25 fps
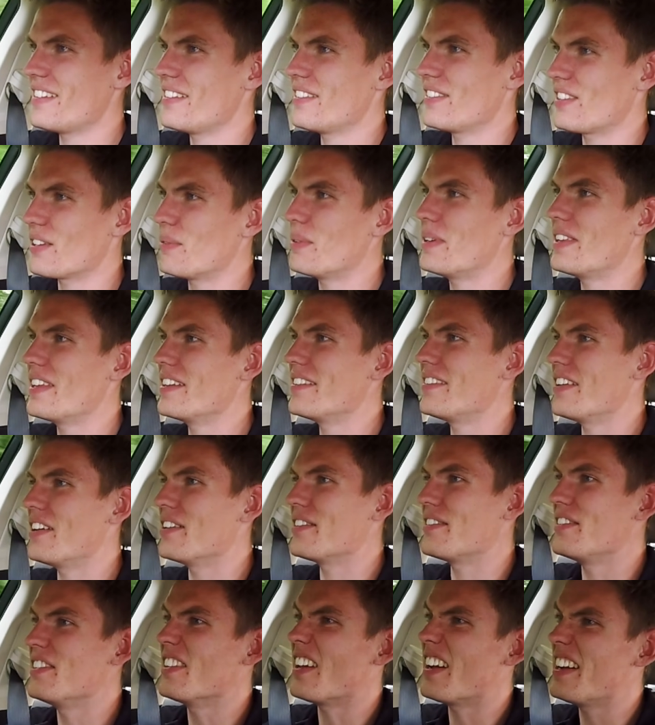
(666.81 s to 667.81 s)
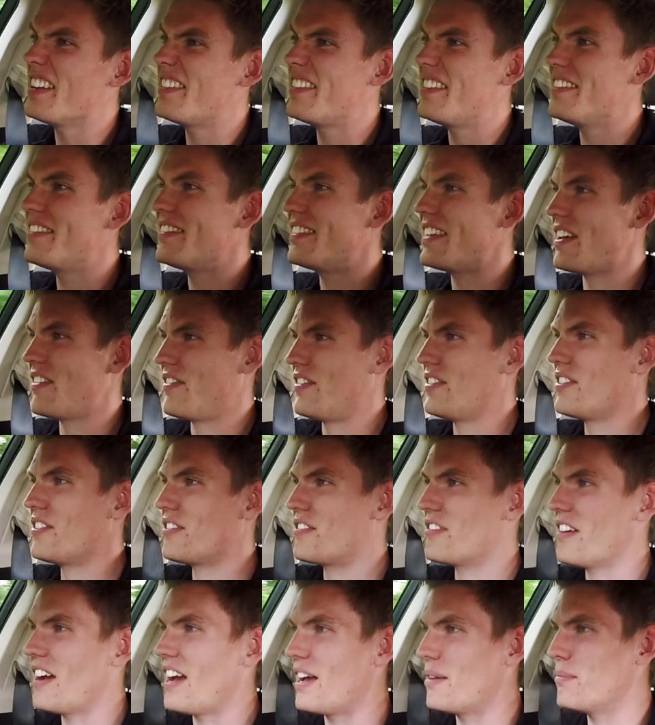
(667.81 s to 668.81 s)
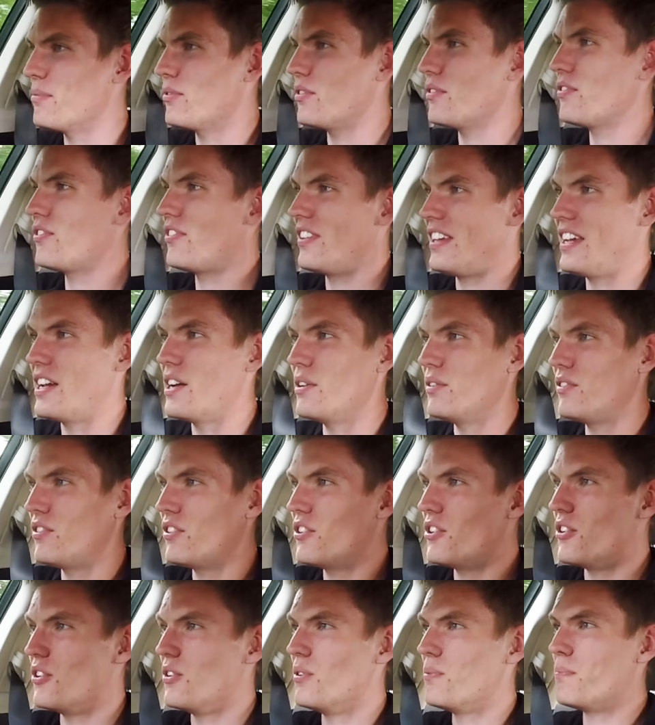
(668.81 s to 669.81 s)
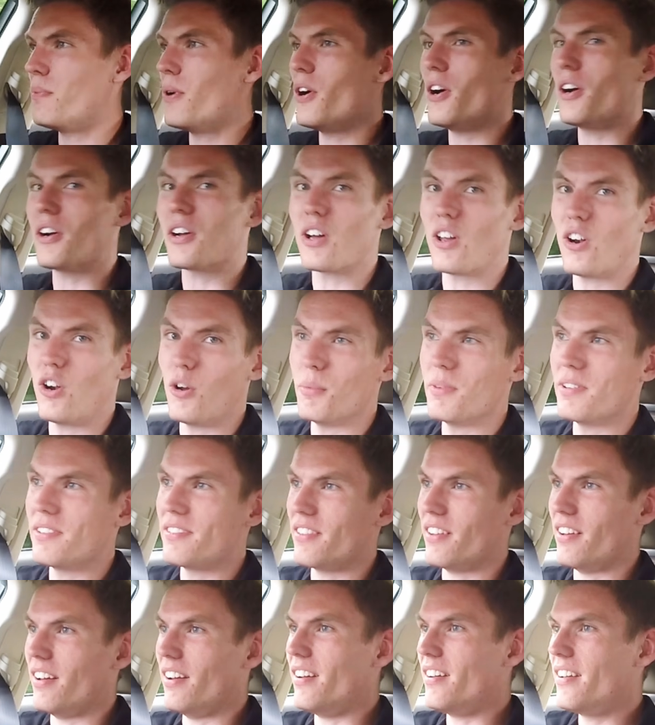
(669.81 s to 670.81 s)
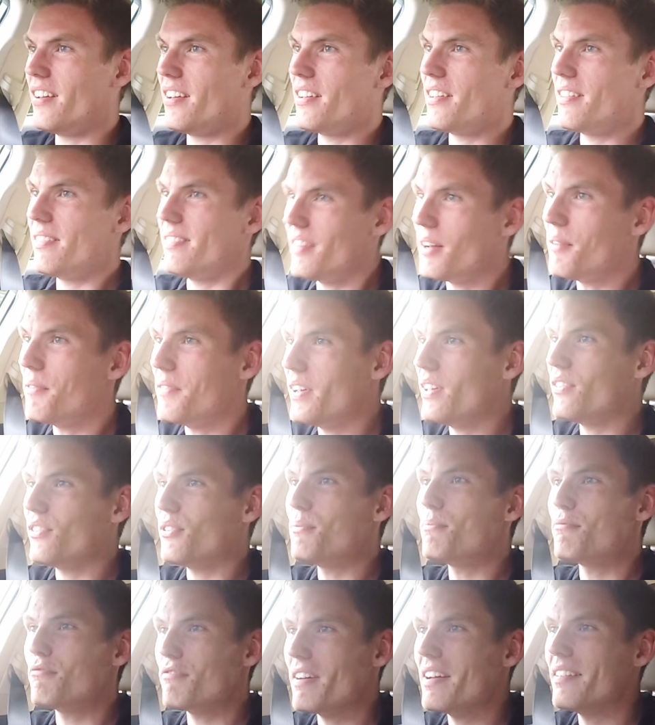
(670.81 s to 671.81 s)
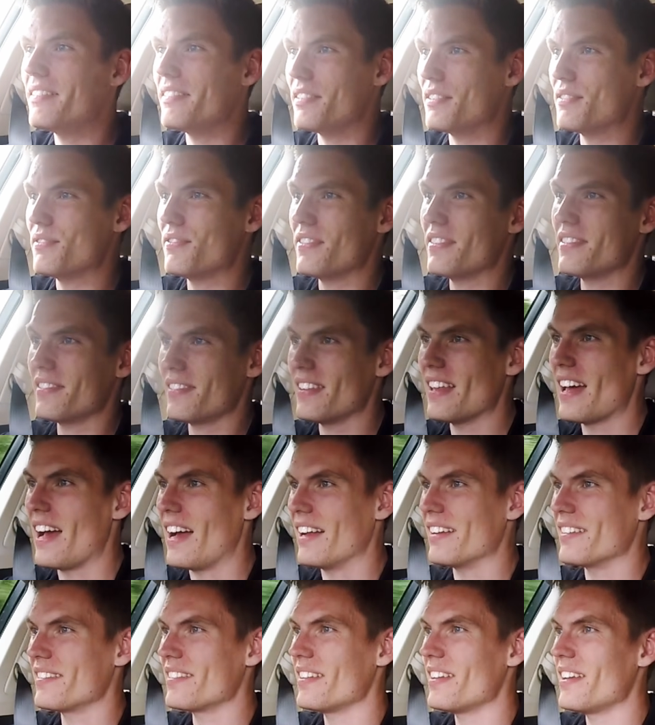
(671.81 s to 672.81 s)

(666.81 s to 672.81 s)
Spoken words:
something that does 97 grams of CO2 per kilometre, something as impressive as that.